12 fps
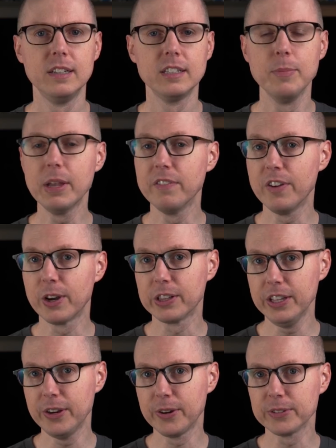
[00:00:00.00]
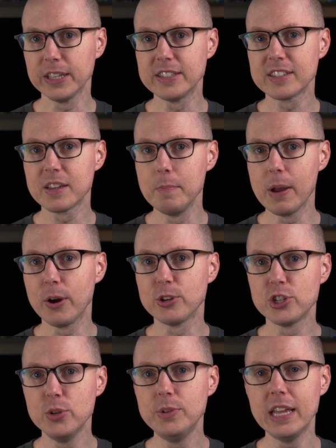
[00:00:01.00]
To make it very clear, let's compare
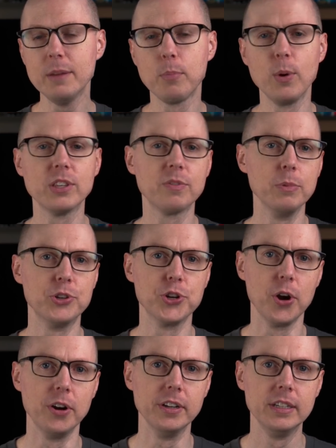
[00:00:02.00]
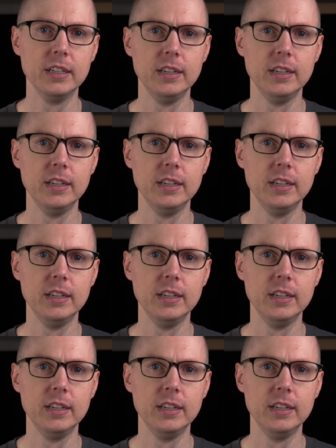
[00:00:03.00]
two data points from the chart.